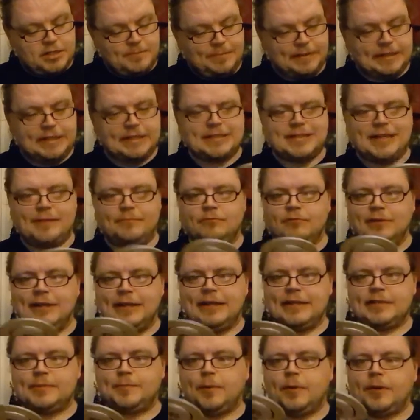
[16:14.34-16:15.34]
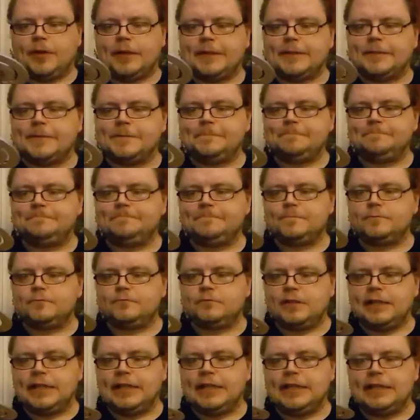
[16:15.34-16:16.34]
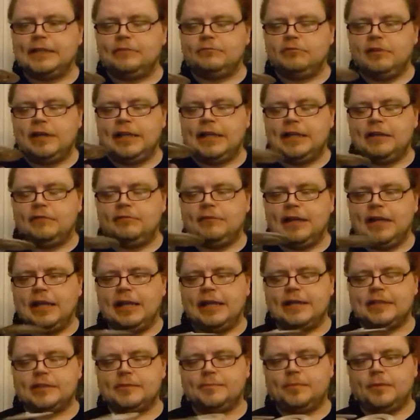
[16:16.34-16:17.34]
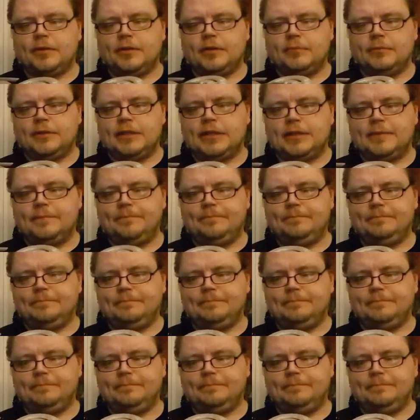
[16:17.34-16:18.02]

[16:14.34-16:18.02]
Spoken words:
Because I'm really disappointed. Really, really, really disappointed with it.